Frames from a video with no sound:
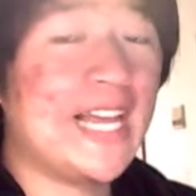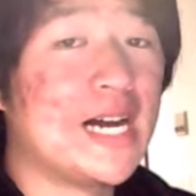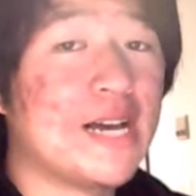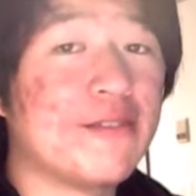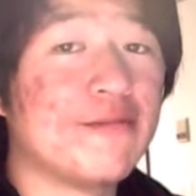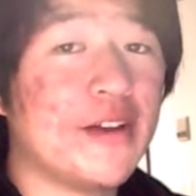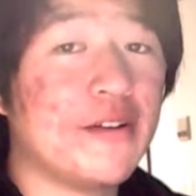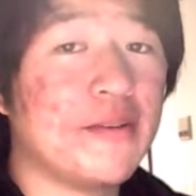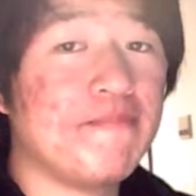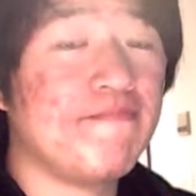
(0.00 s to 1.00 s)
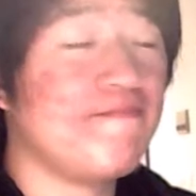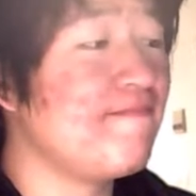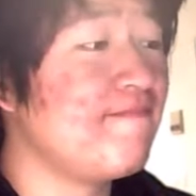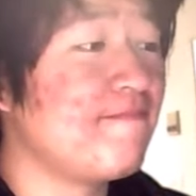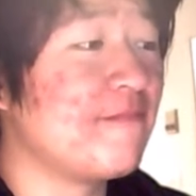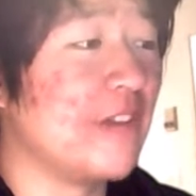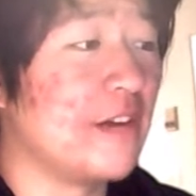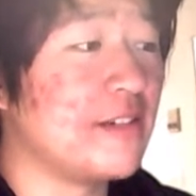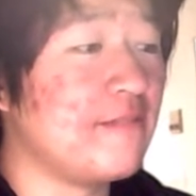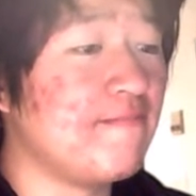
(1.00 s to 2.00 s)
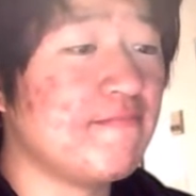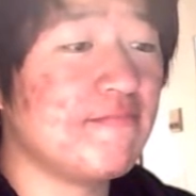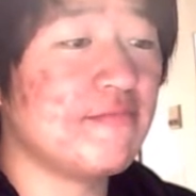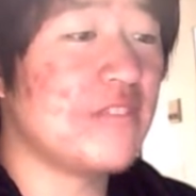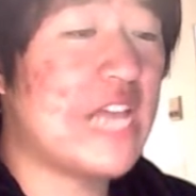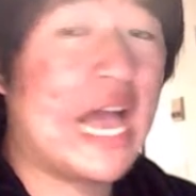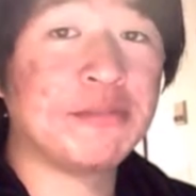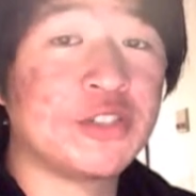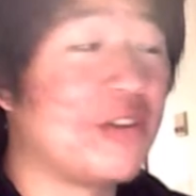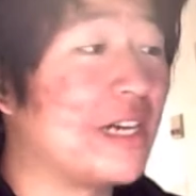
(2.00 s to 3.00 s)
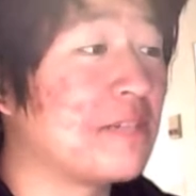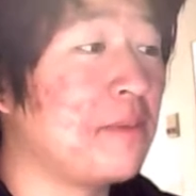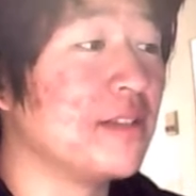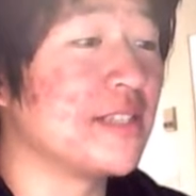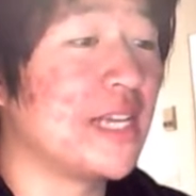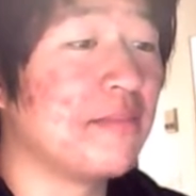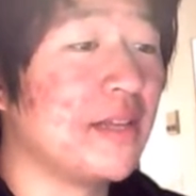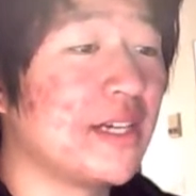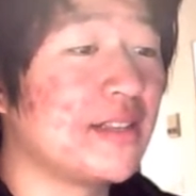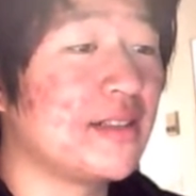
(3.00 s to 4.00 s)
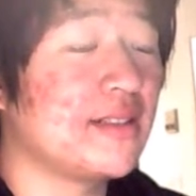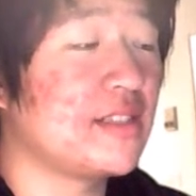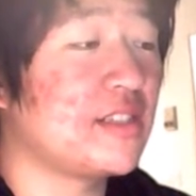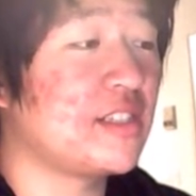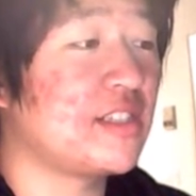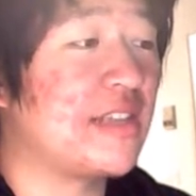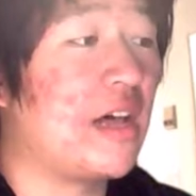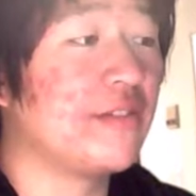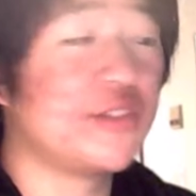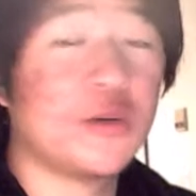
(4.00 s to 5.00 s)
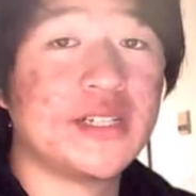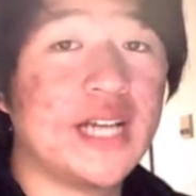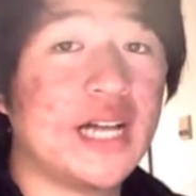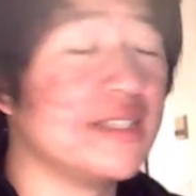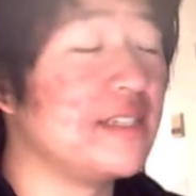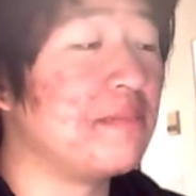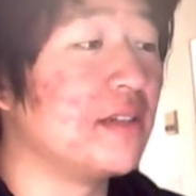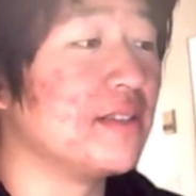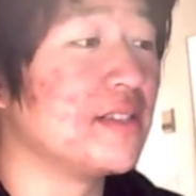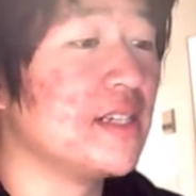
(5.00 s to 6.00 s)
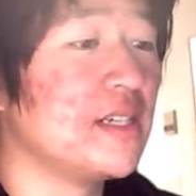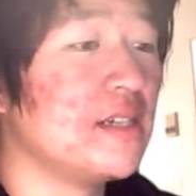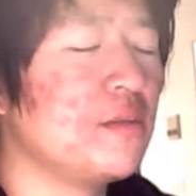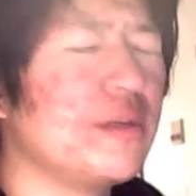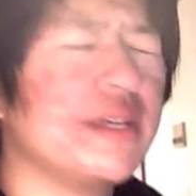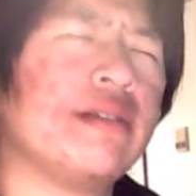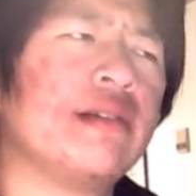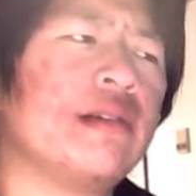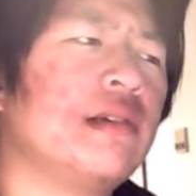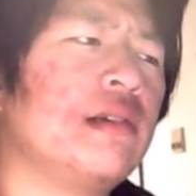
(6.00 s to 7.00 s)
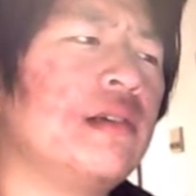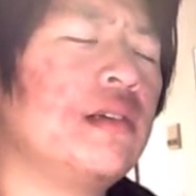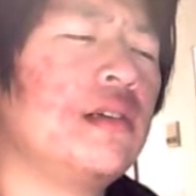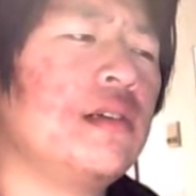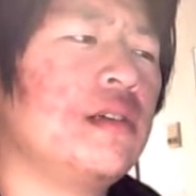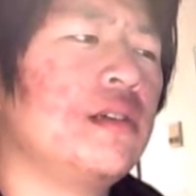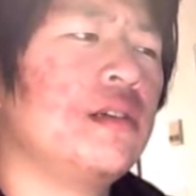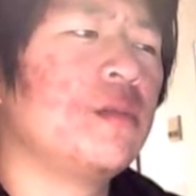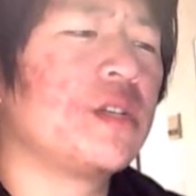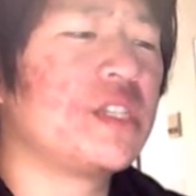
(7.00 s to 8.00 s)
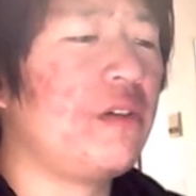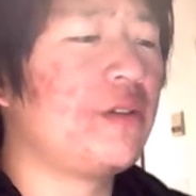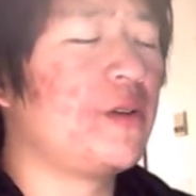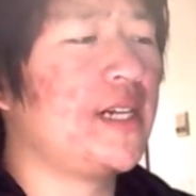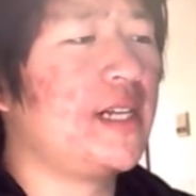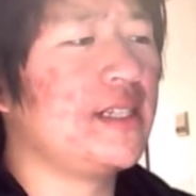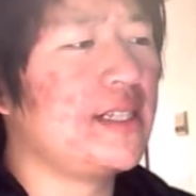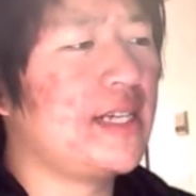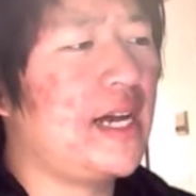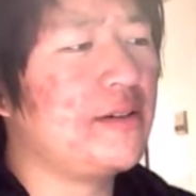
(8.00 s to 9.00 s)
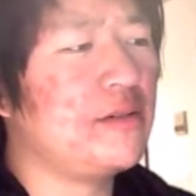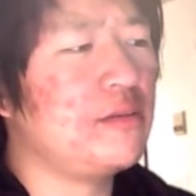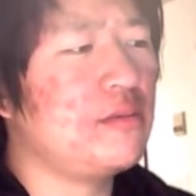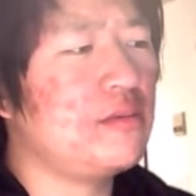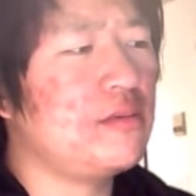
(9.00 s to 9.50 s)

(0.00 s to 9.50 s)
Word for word: I have very, very abstract puns. I'm like Salvador Dali puns. Wait. Was Salvador Dali the guy who